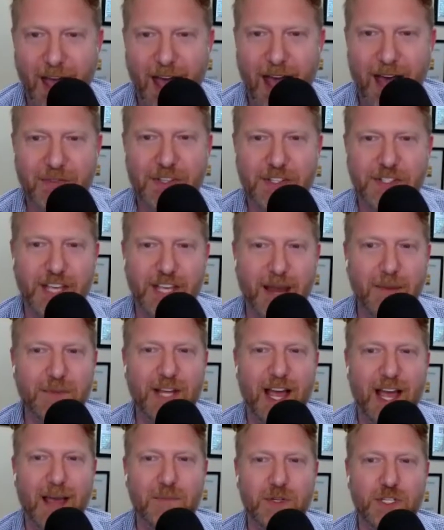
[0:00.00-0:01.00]
At the same
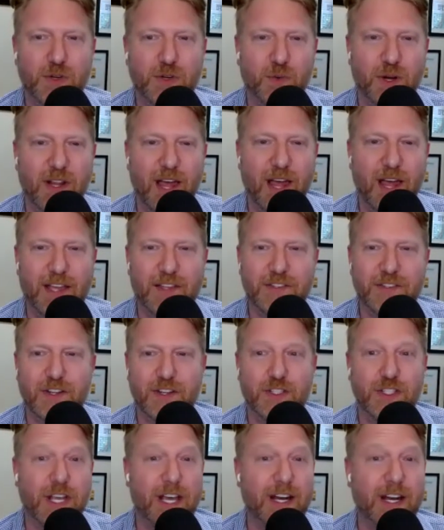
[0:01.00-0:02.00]
time, she realized
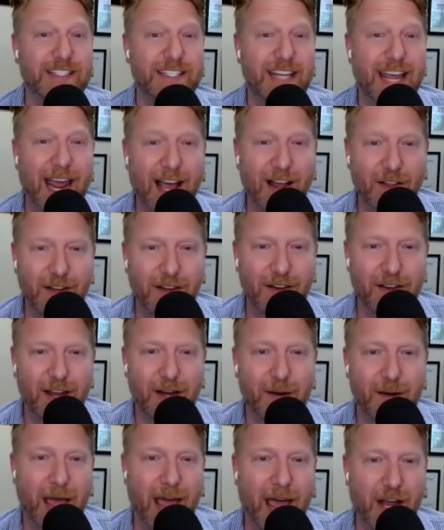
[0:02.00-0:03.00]
she had a talent
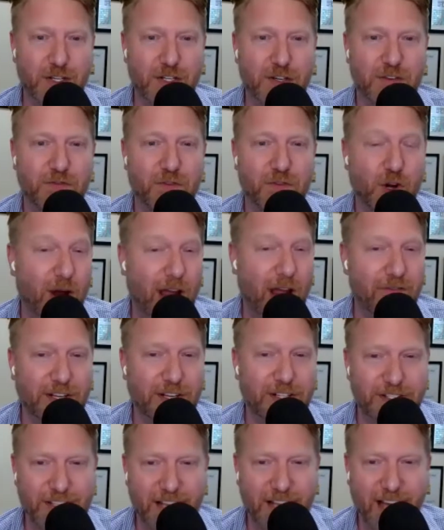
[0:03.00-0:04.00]
and a passion for
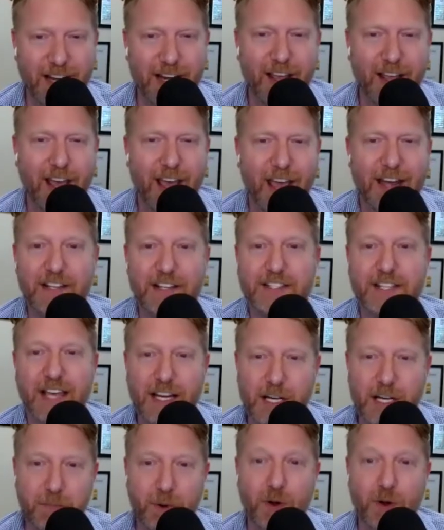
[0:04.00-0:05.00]
graphic design and
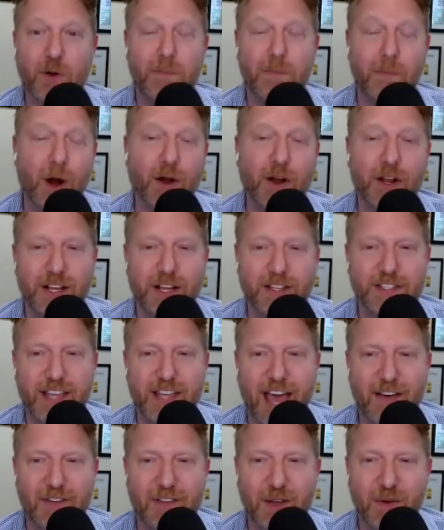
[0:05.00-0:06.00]
decided to put her marketing
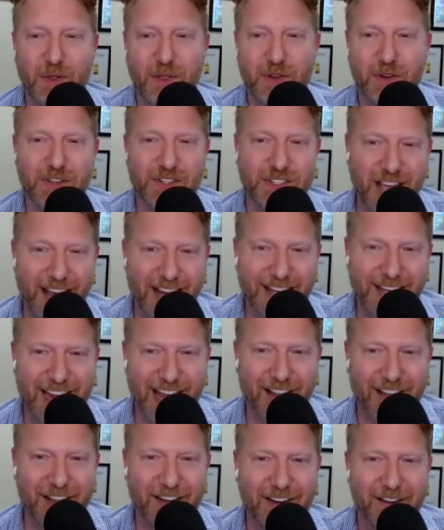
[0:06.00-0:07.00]
savvy with her design
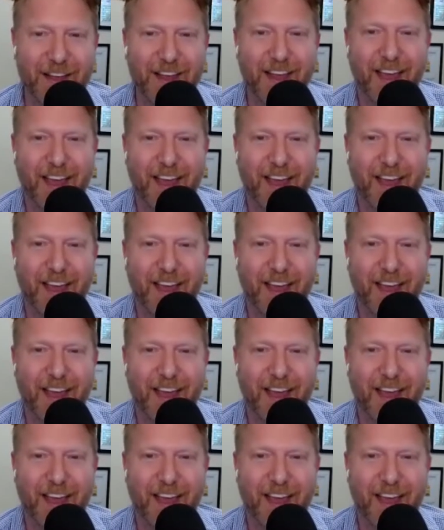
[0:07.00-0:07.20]
talent